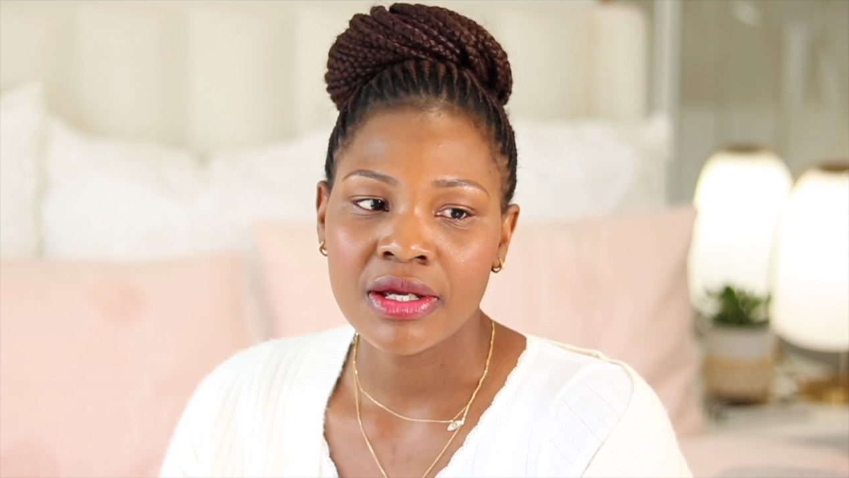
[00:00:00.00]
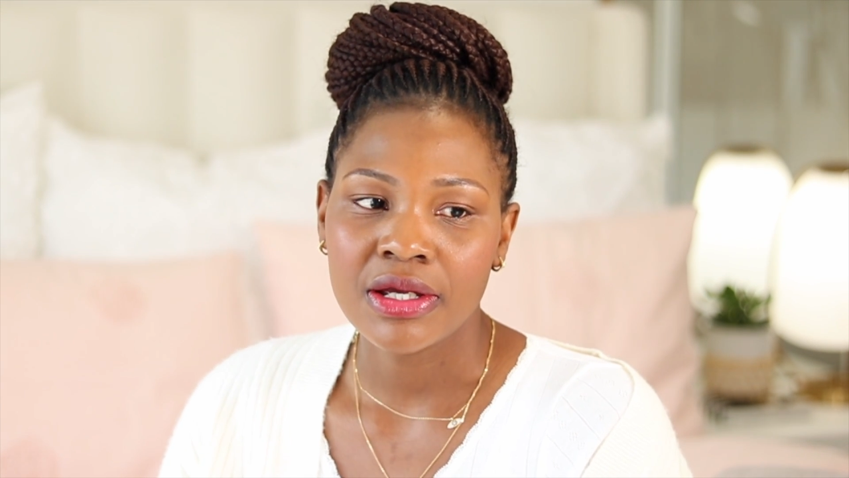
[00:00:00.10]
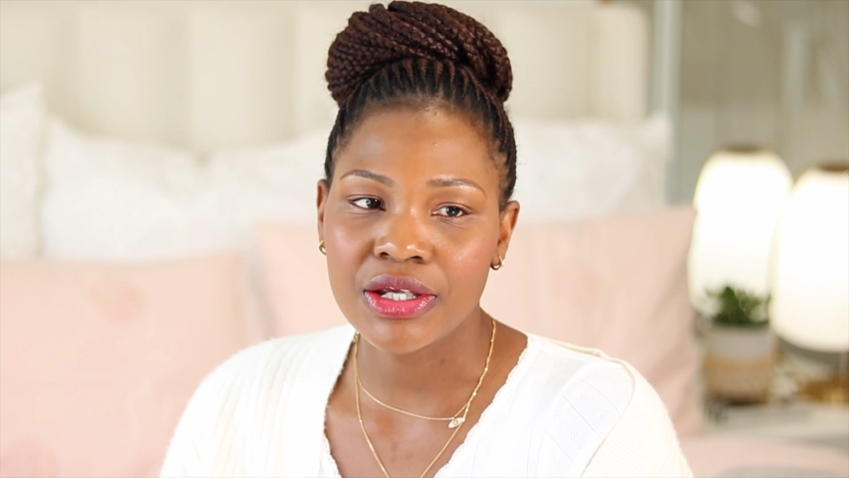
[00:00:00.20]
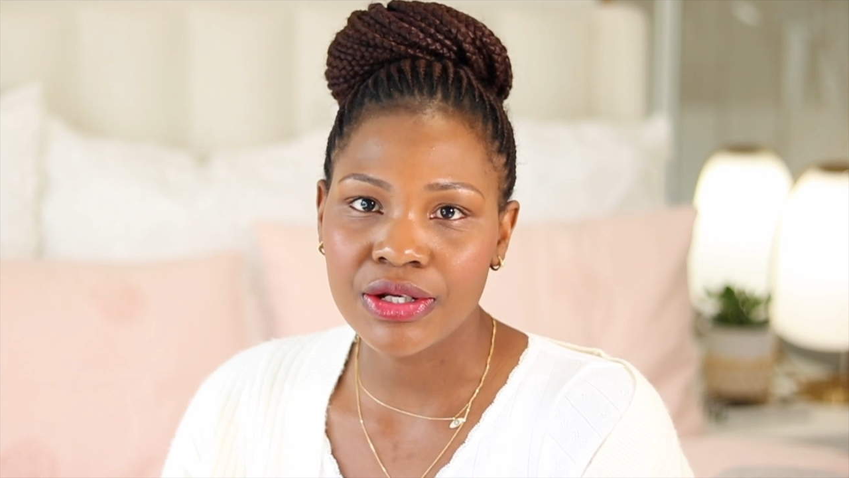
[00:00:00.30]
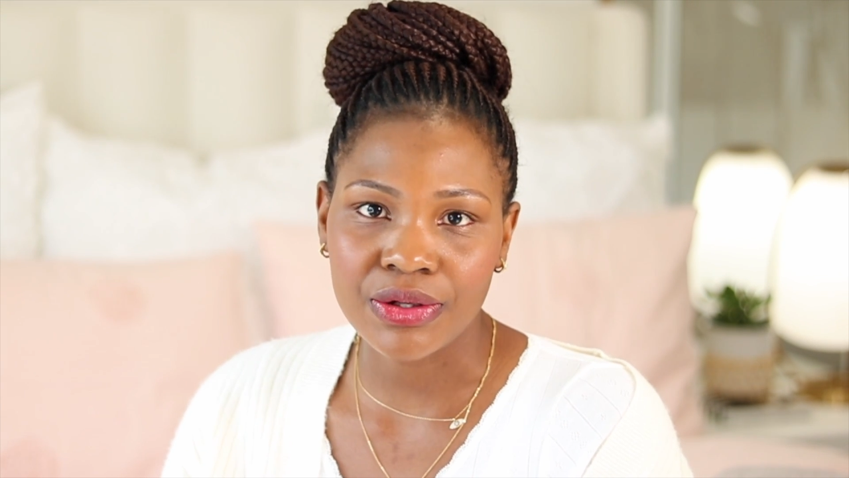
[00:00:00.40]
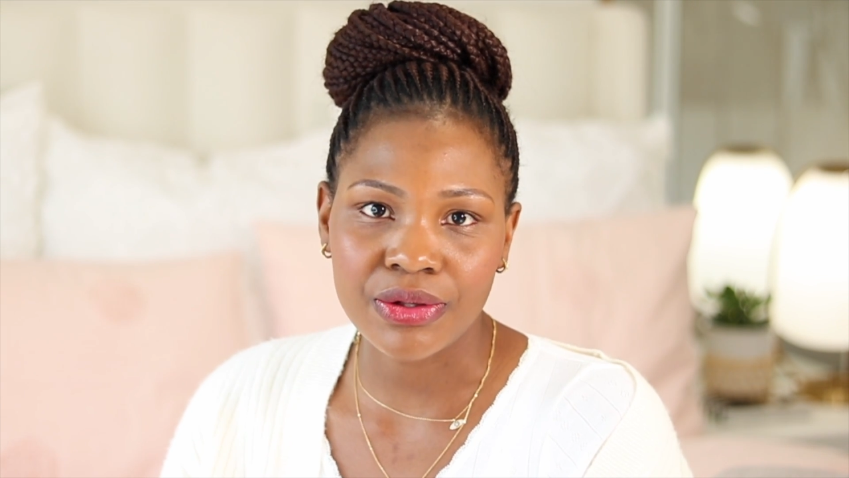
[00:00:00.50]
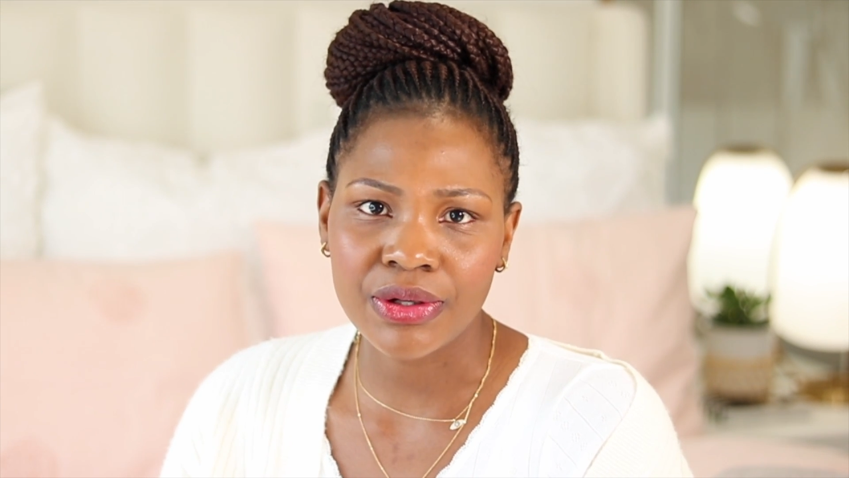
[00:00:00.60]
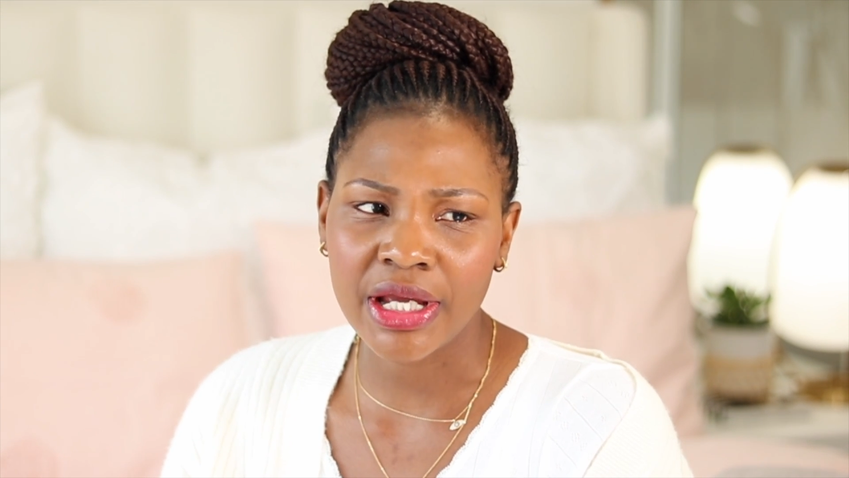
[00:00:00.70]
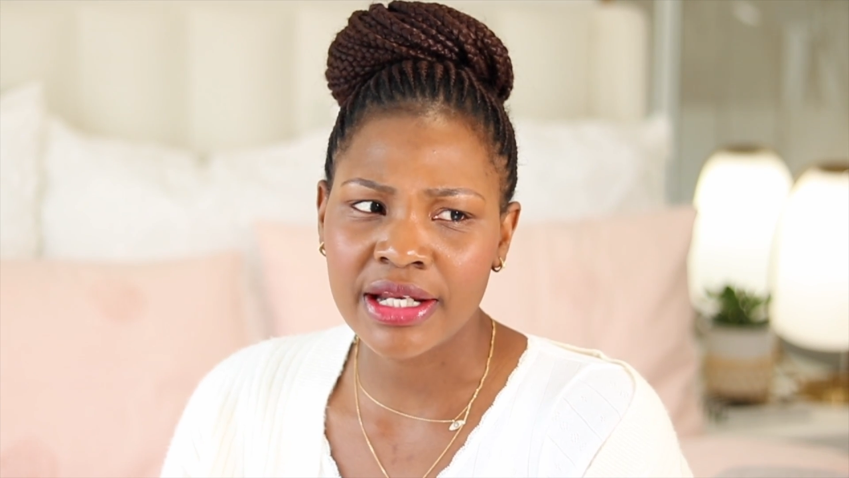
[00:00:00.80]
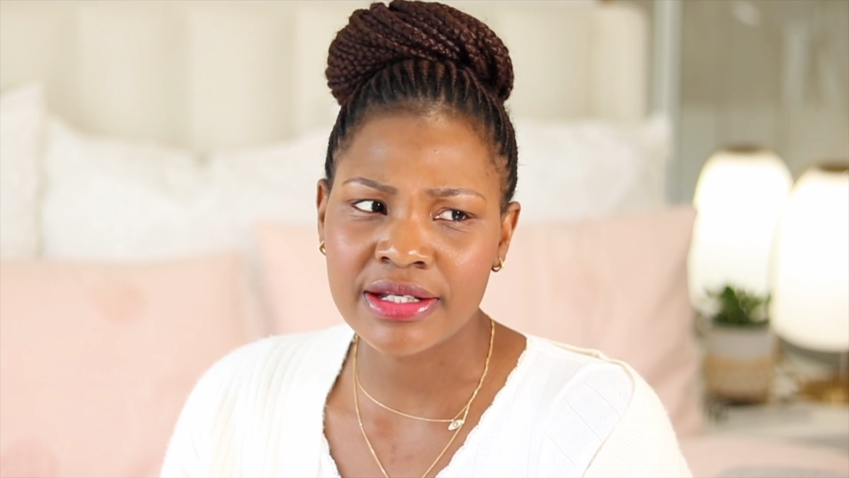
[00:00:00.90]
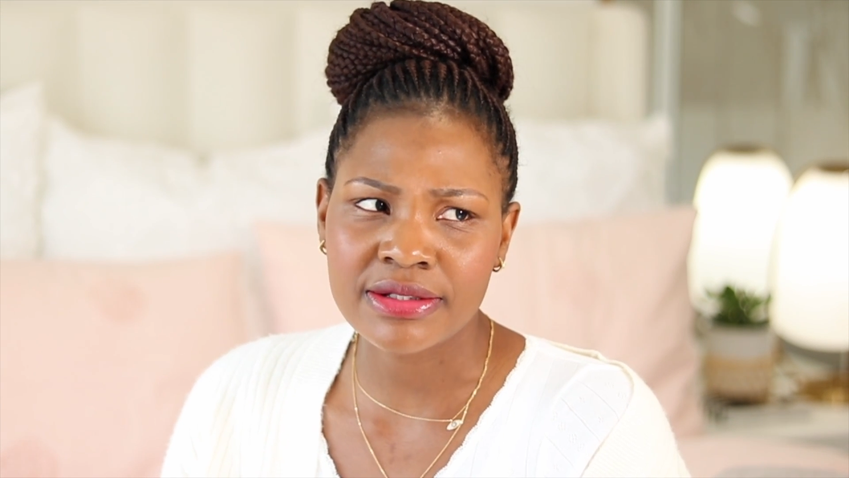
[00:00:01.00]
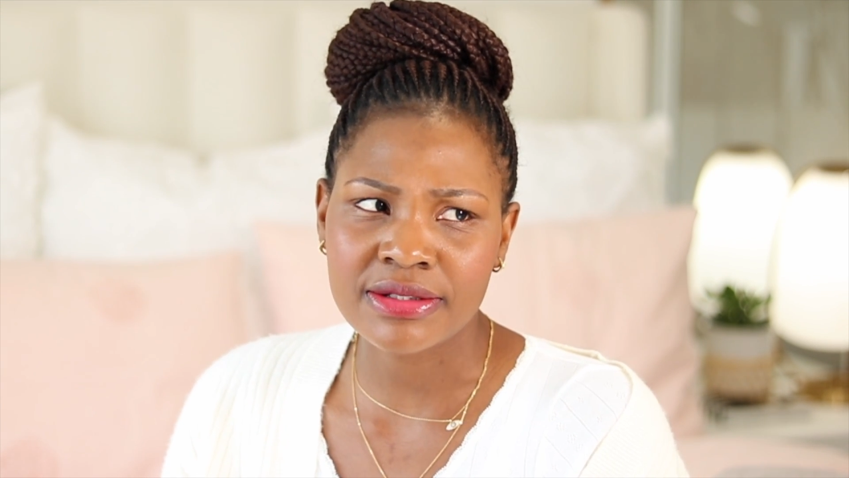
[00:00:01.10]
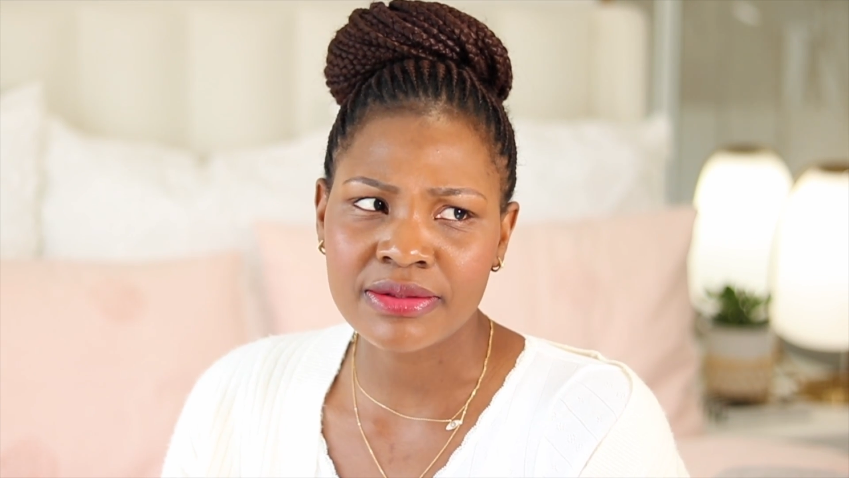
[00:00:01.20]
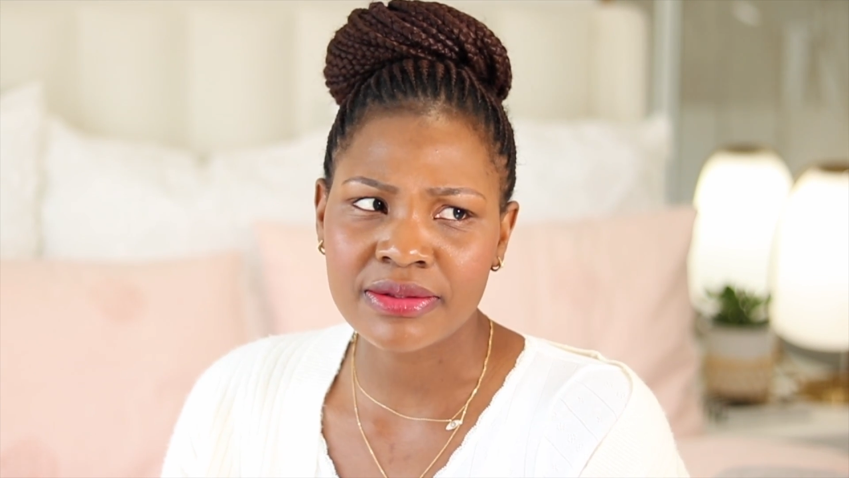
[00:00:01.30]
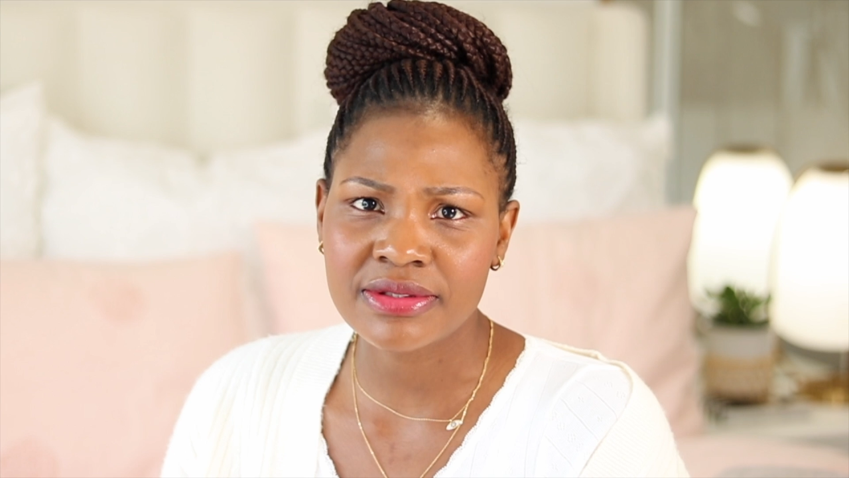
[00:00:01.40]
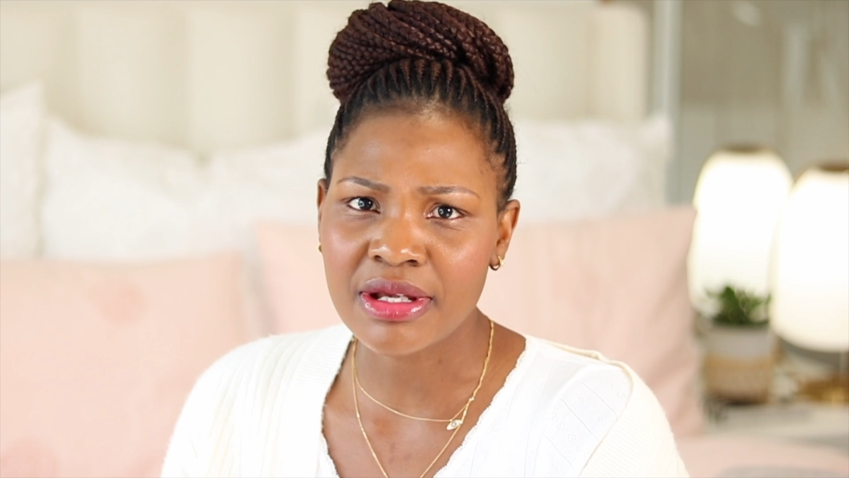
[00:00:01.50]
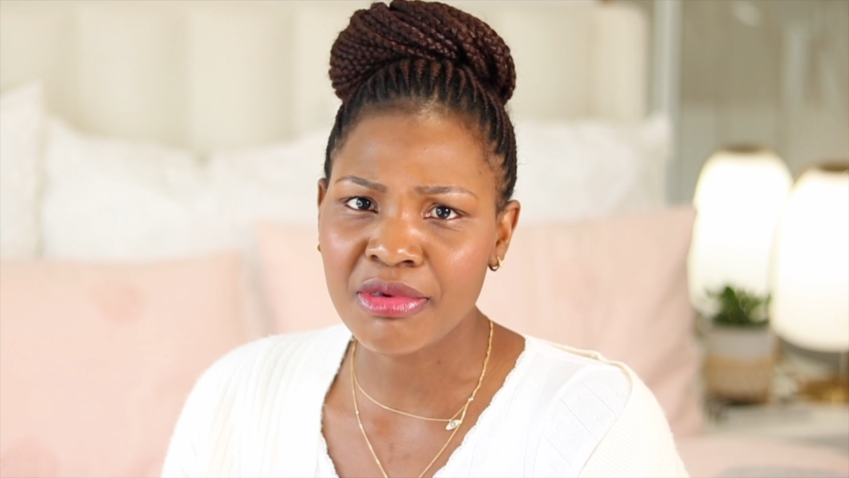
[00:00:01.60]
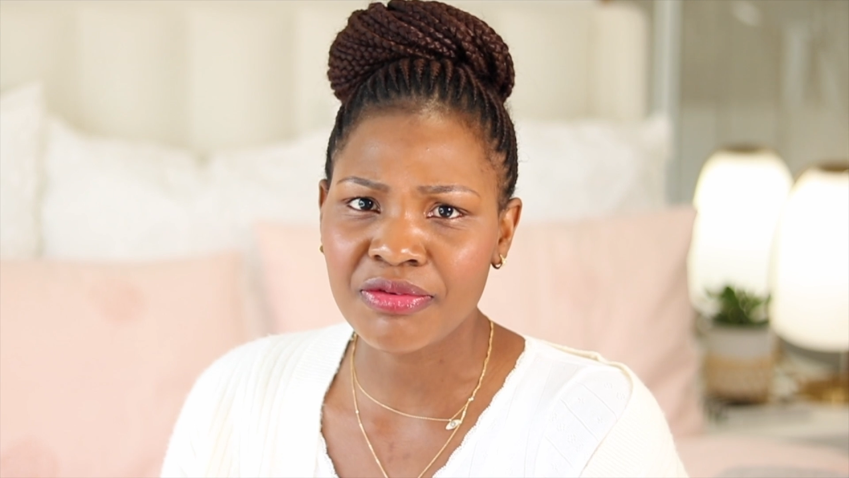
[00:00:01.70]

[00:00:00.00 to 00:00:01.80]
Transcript: and some